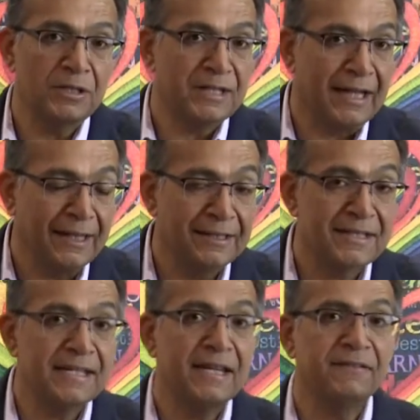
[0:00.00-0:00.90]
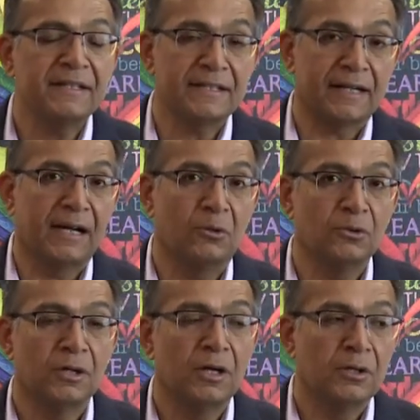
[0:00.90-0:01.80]
It's a health savings
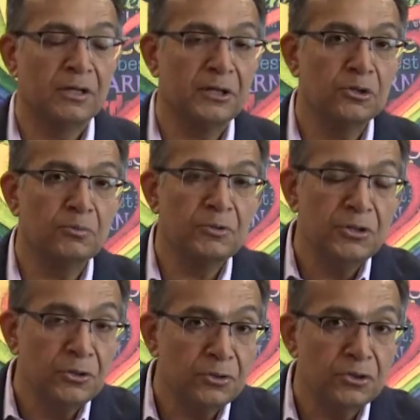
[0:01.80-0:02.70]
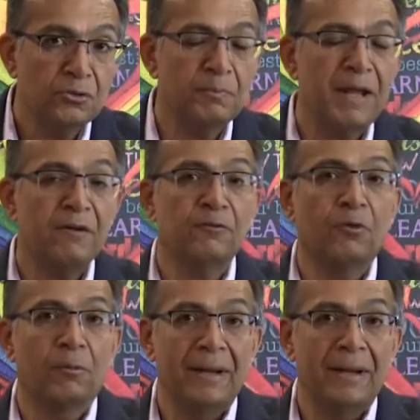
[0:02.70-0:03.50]
account that you use to pay for